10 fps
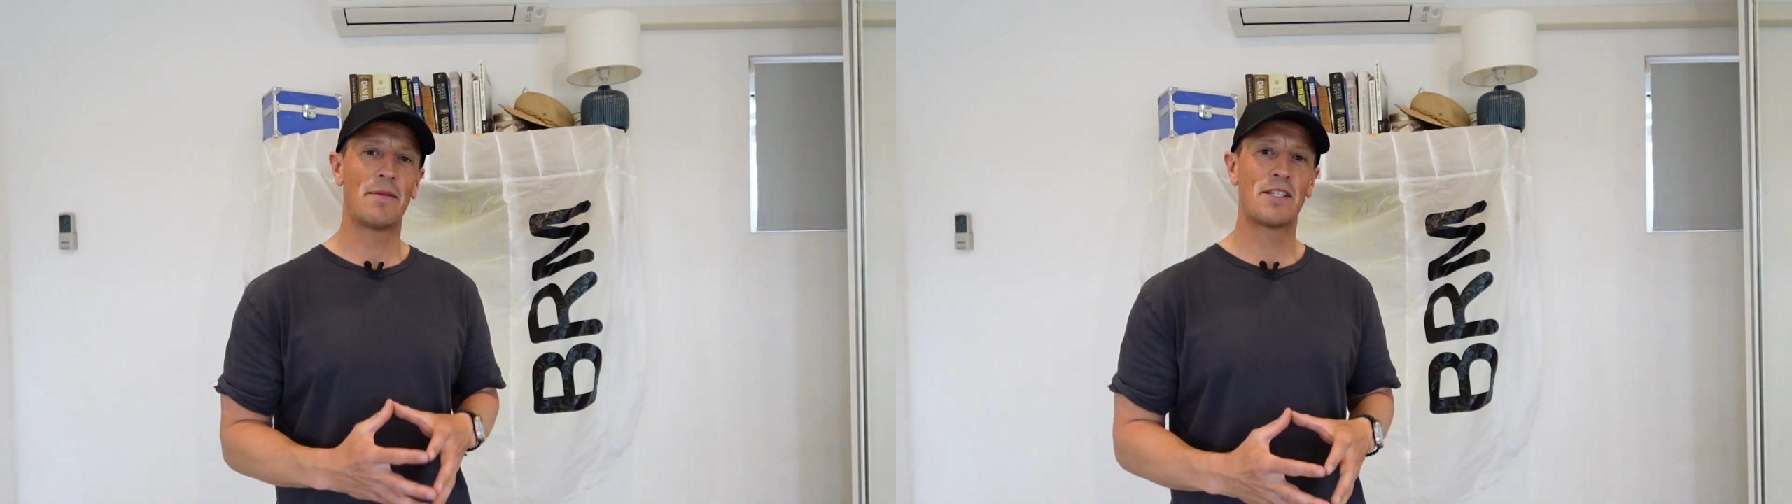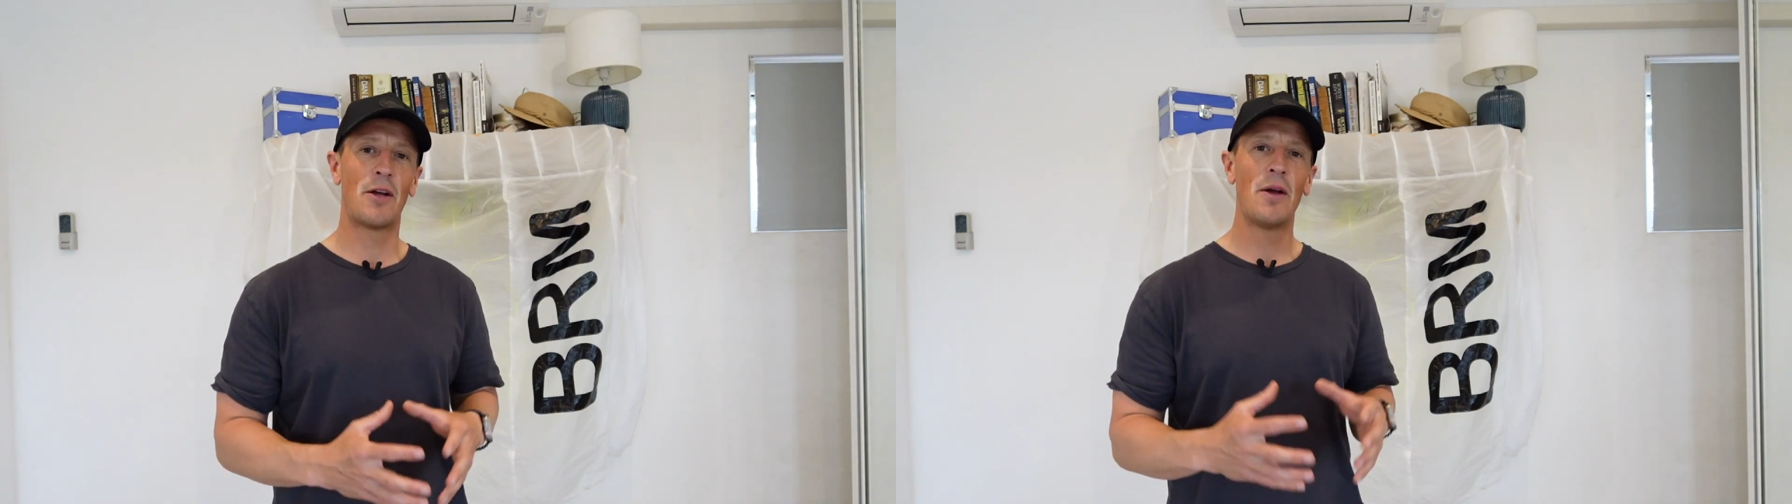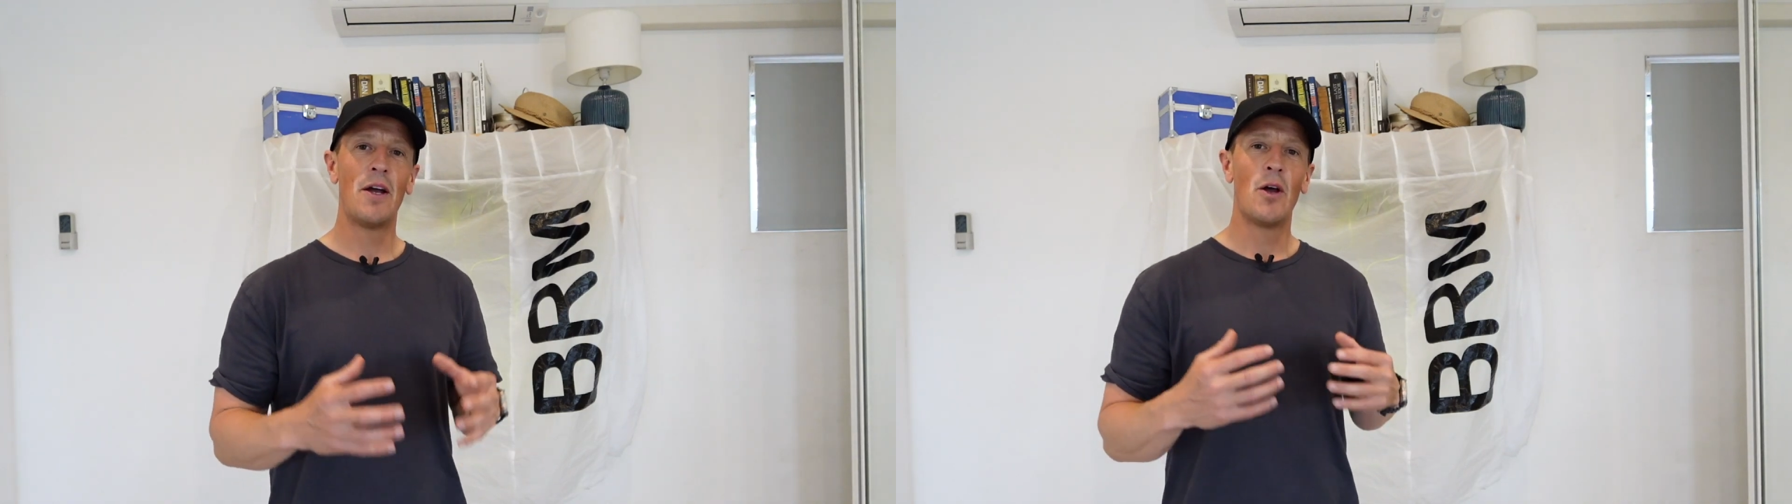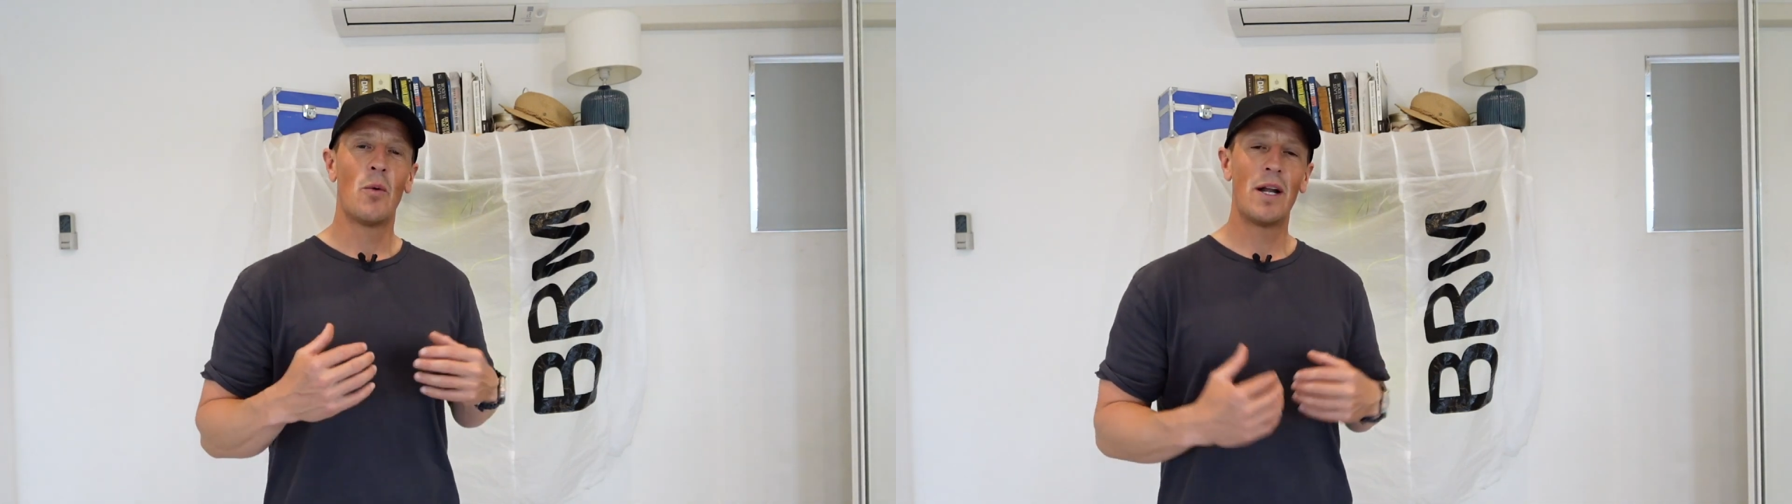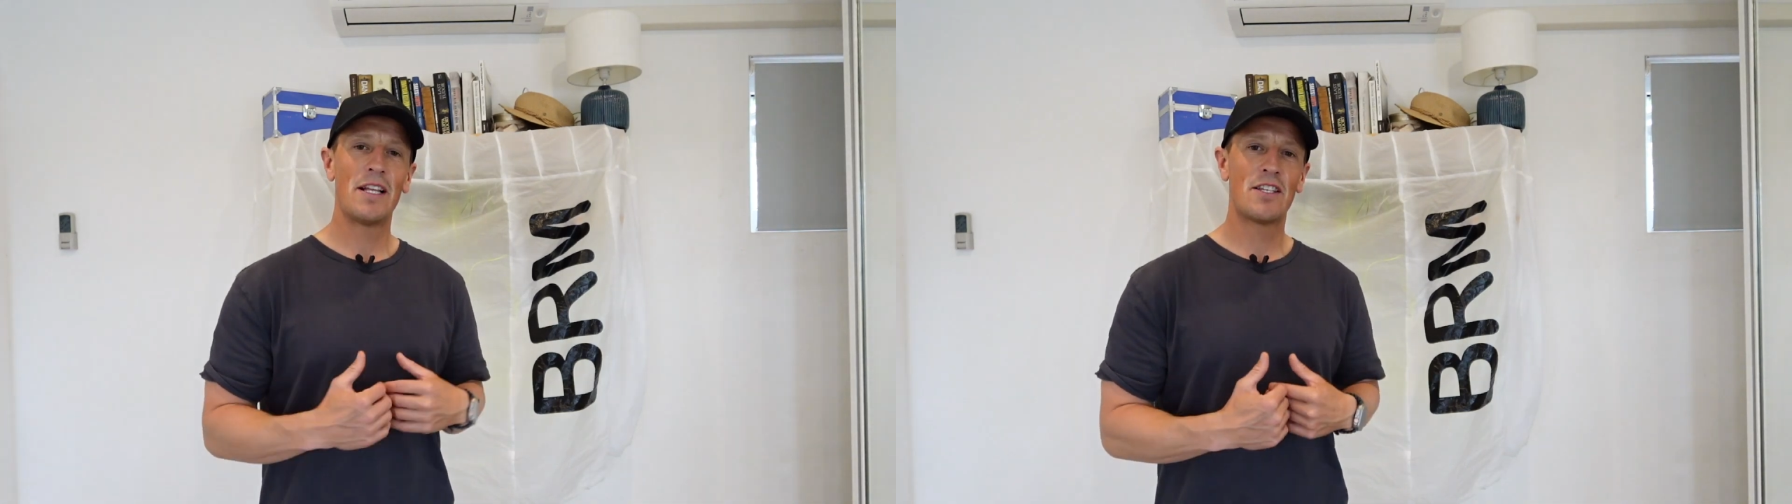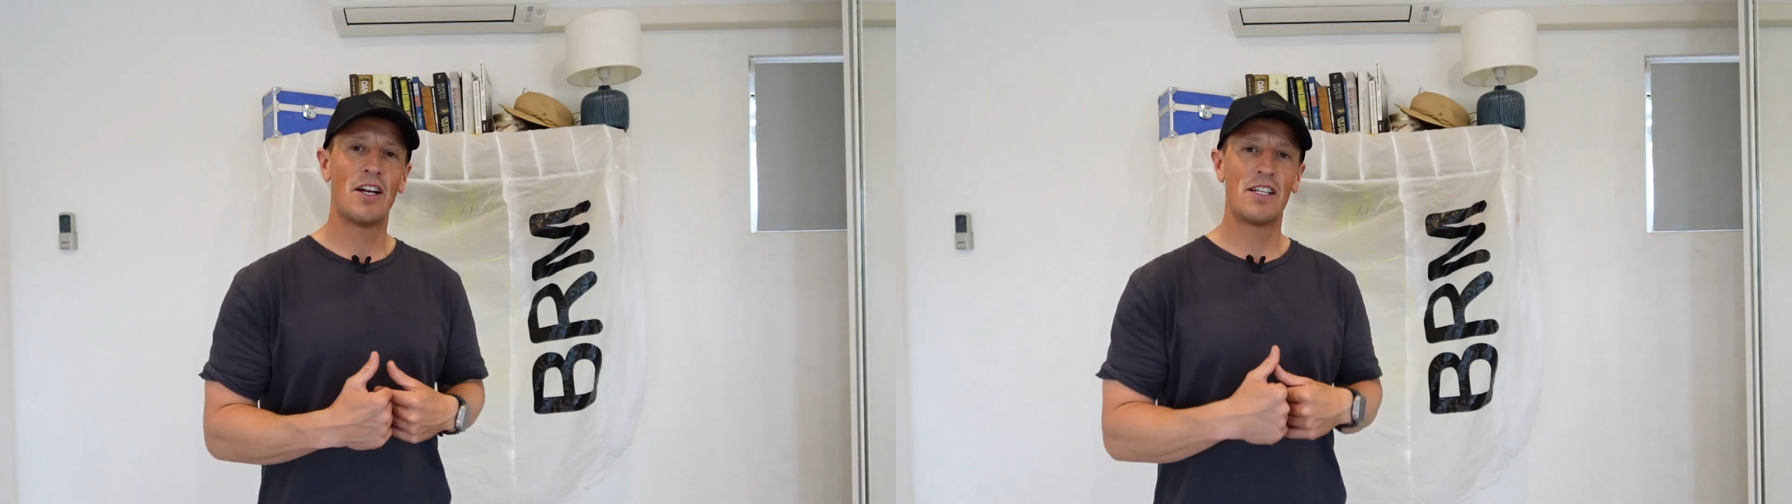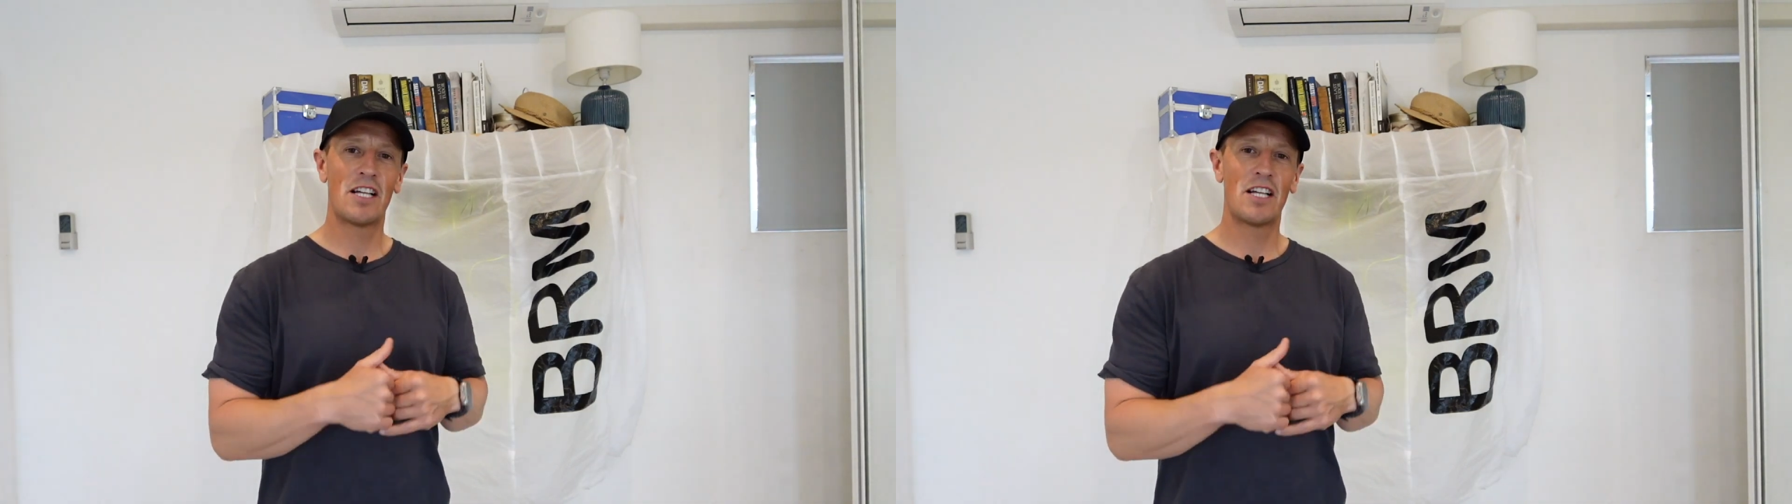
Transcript: So when it turns